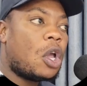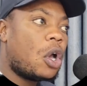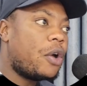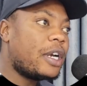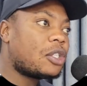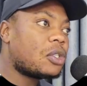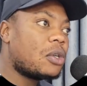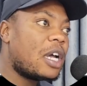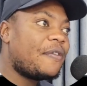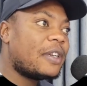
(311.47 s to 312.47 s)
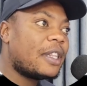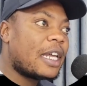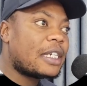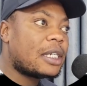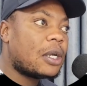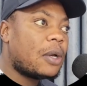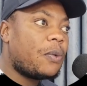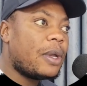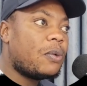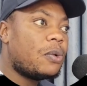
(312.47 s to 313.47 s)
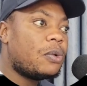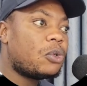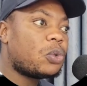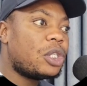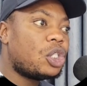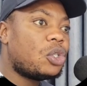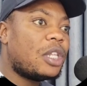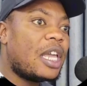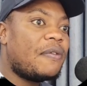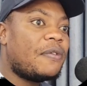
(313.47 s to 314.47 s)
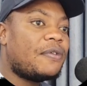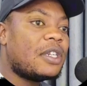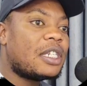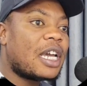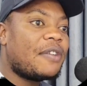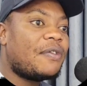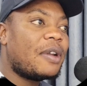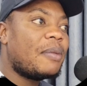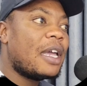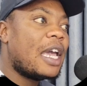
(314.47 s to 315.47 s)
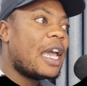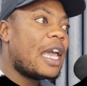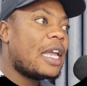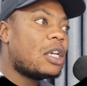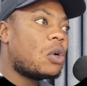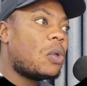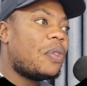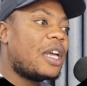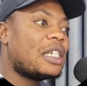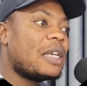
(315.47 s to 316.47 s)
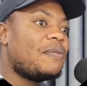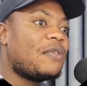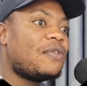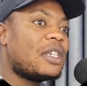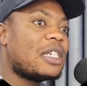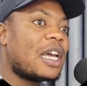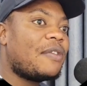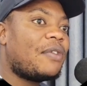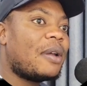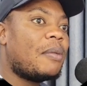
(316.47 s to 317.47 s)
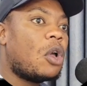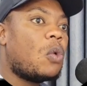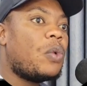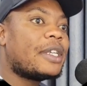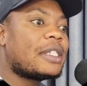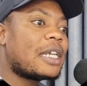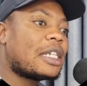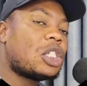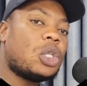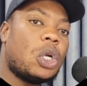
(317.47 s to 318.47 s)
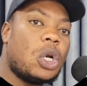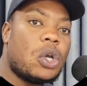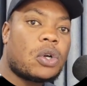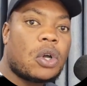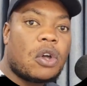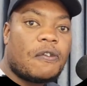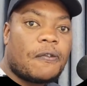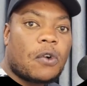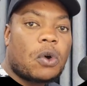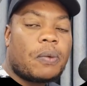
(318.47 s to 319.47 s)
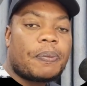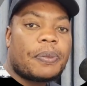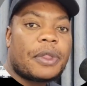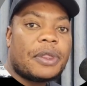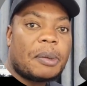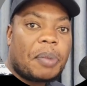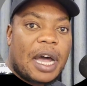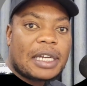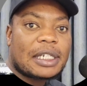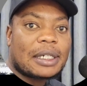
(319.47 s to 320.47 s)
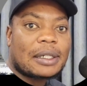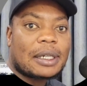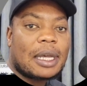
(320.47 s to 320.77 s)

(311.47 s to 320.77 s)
All right, so after that, we will switch to the M15 time frame, and on that M15 time frame, we start to look for the pattern.